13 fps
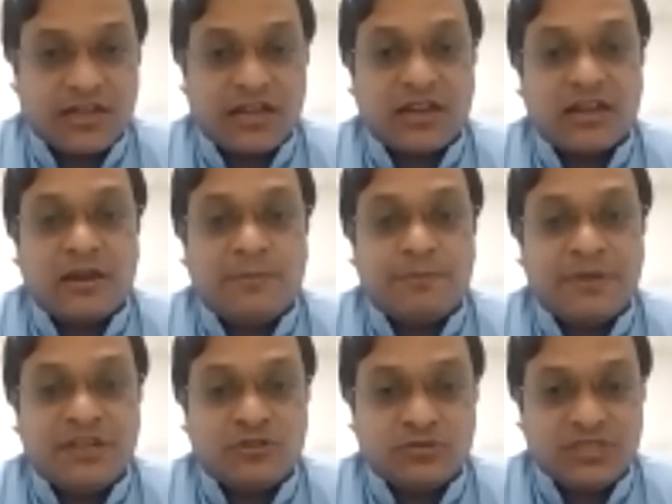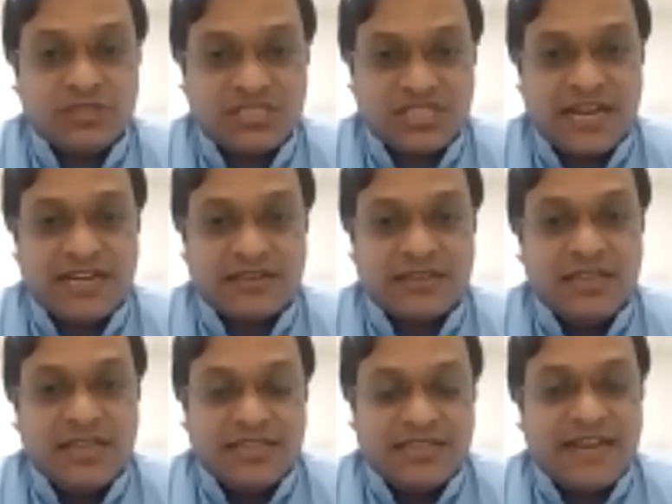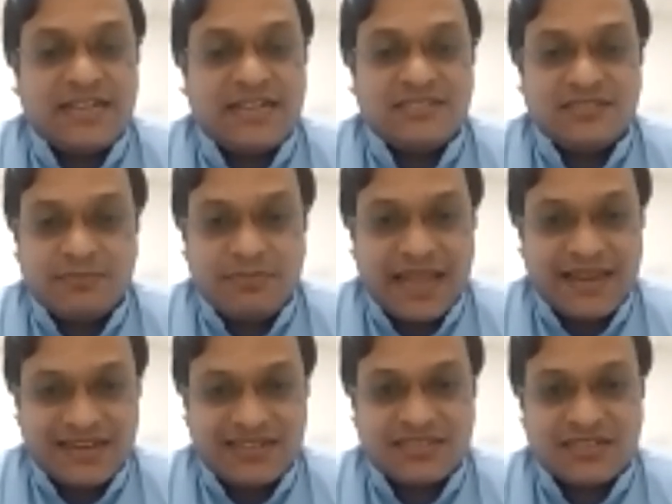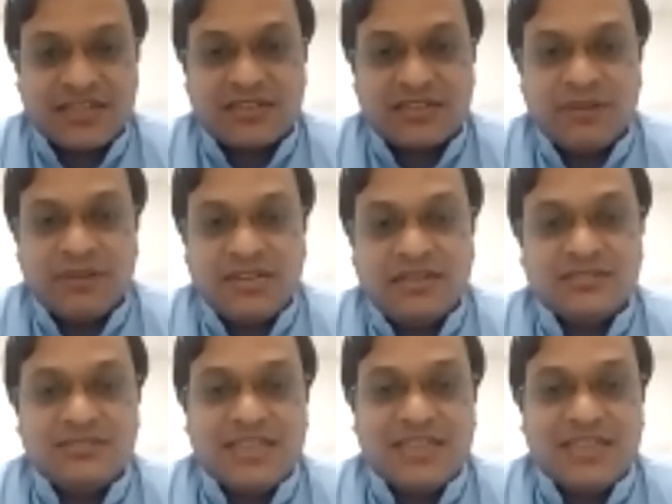compared to the child. That is a blanket statement.